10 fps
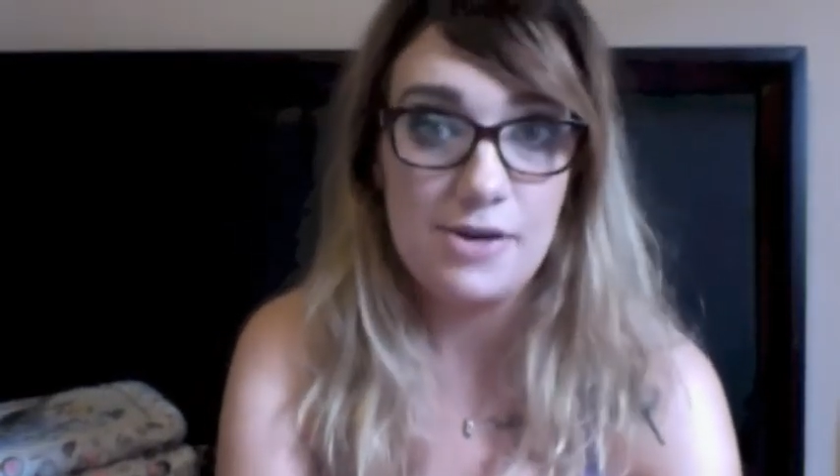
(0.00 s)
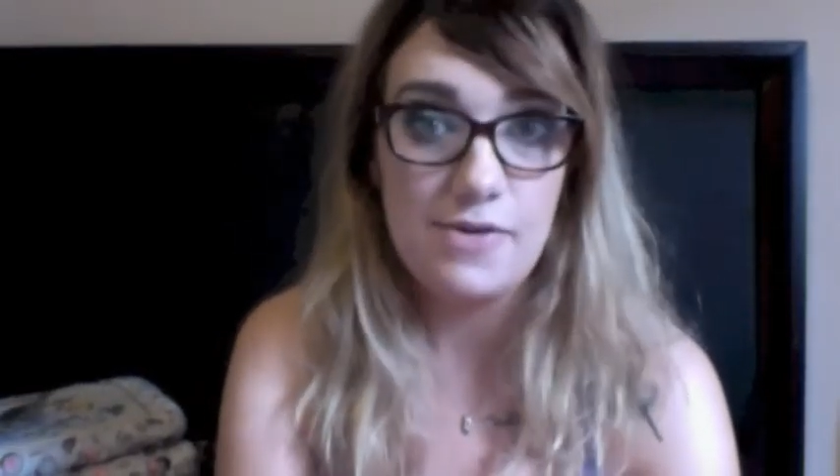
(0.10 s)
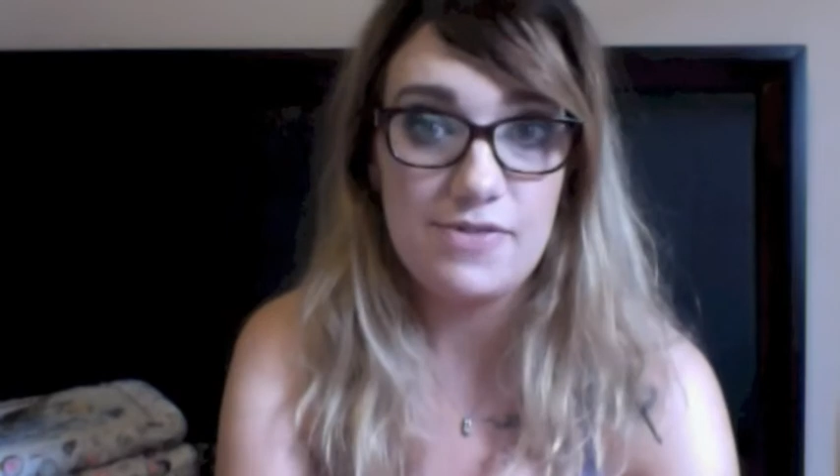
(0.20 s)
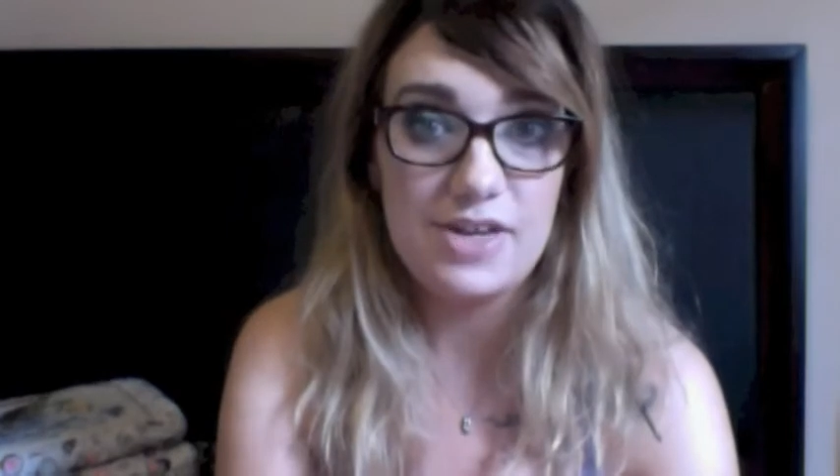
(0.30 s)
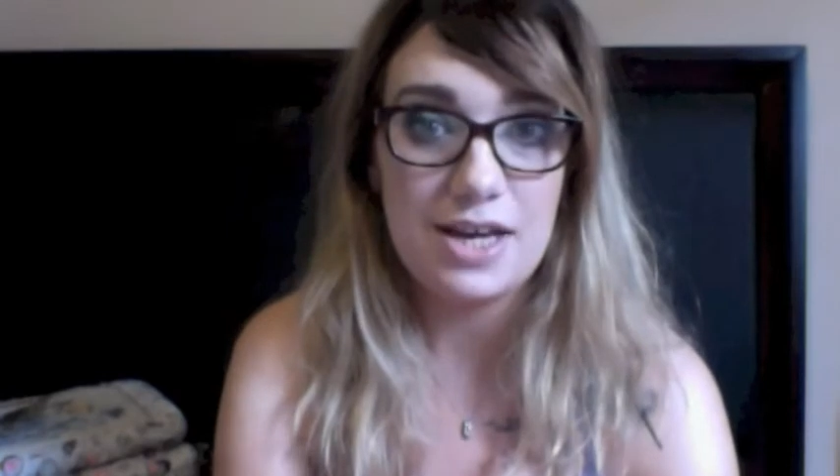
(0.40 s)
a
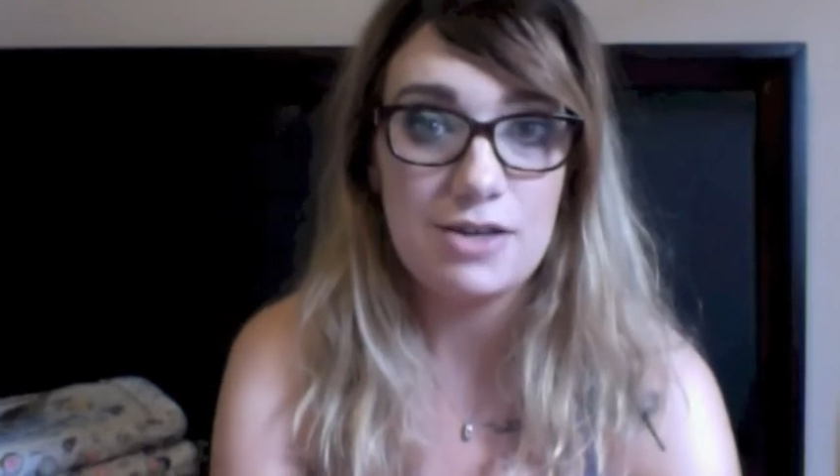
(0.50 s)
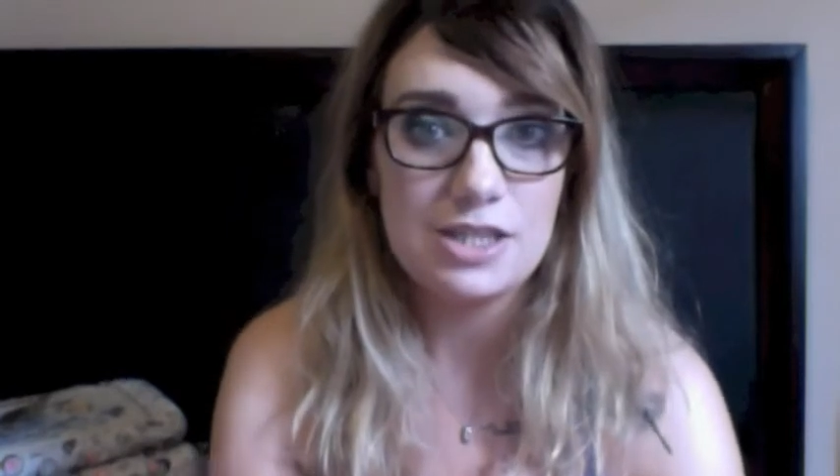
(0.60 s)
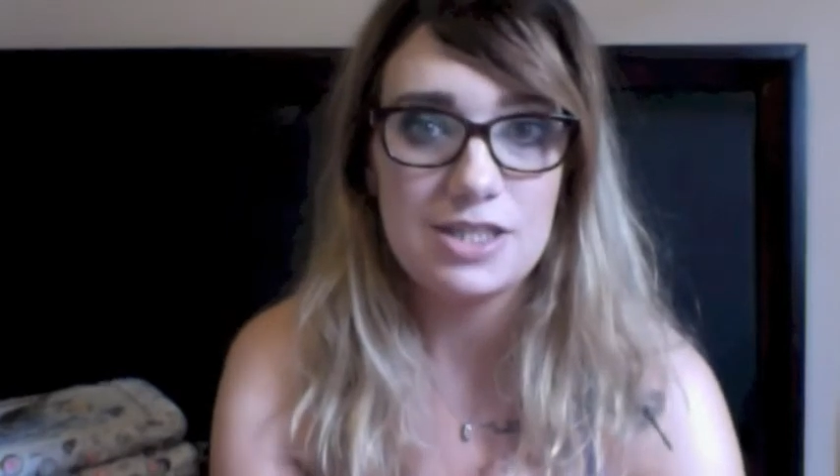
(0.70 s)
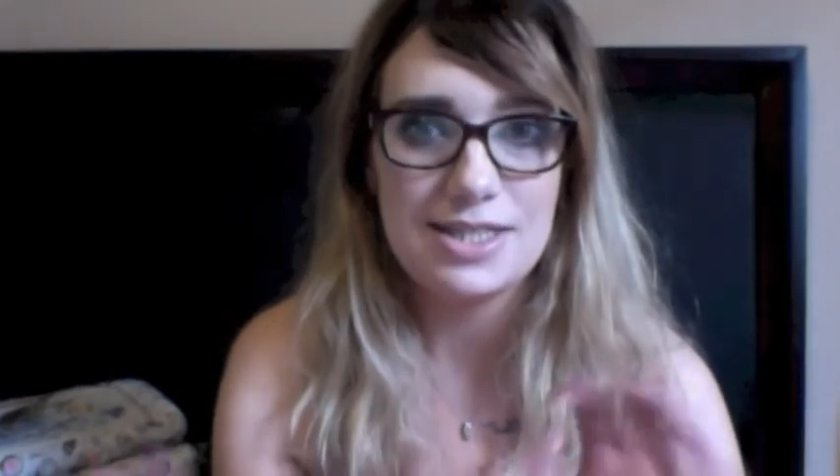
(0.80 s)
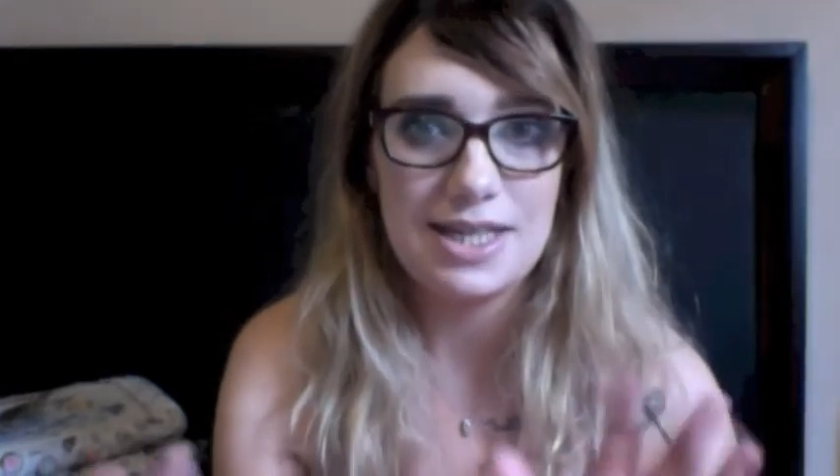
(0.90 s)
video
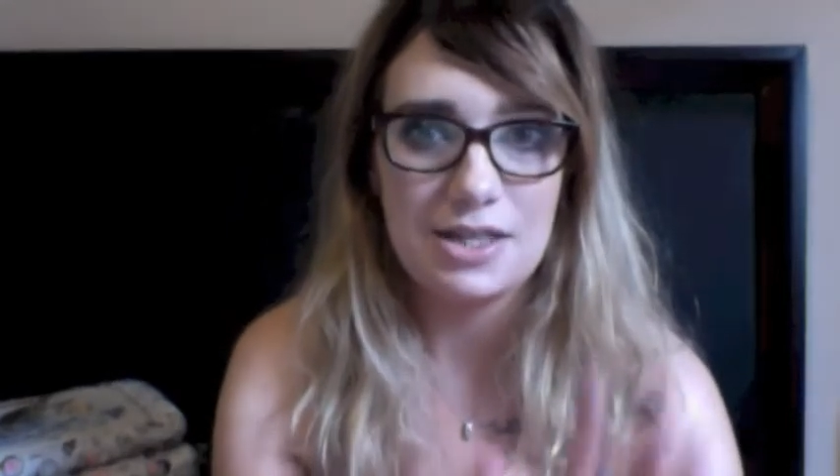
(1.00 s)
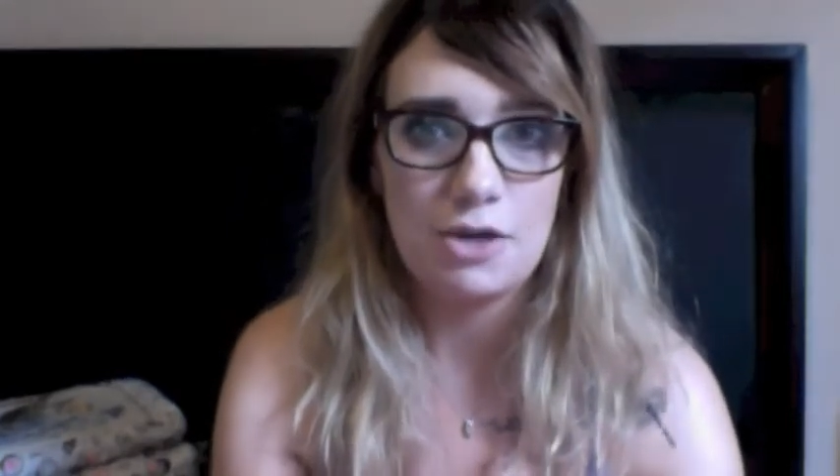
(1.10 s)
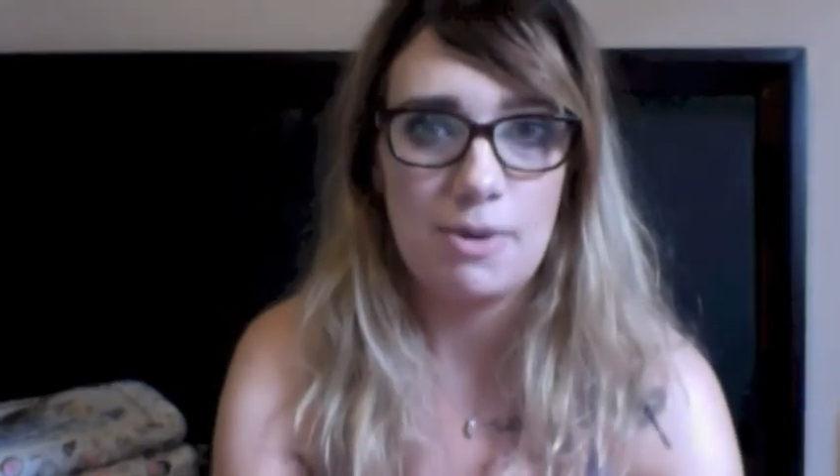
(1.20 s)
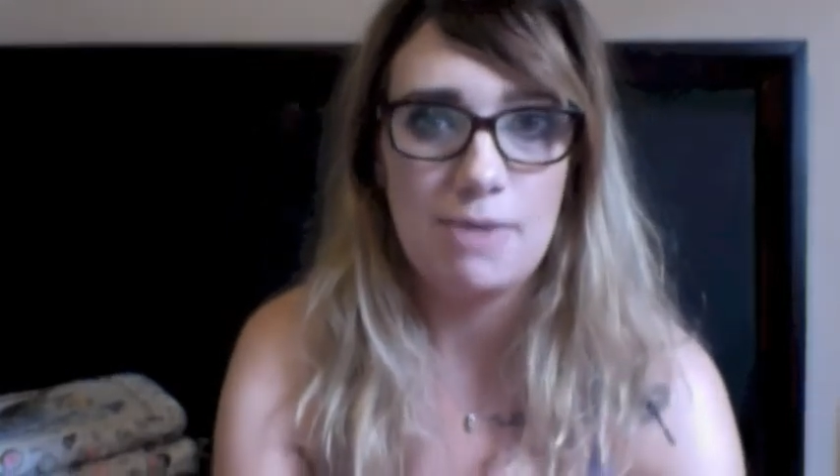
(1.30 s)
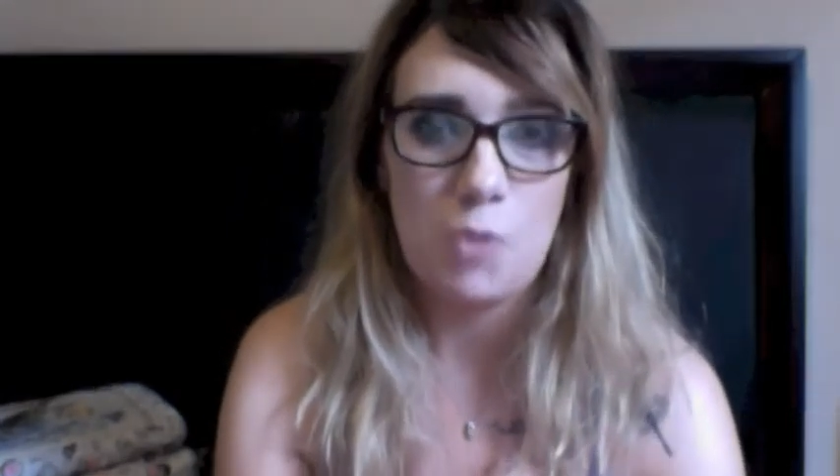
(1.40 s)
you'll see a little
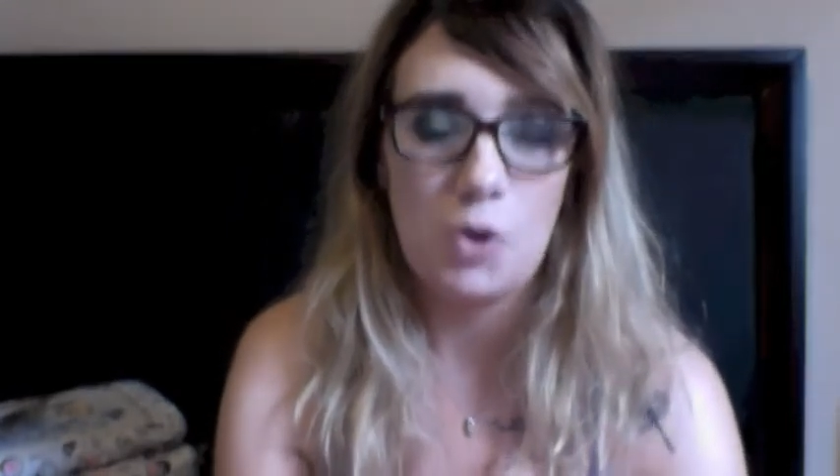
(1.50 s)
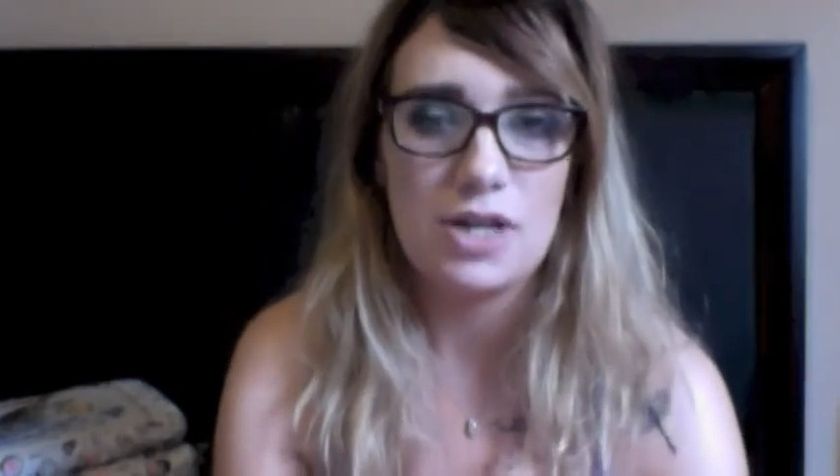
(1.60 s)
bit more,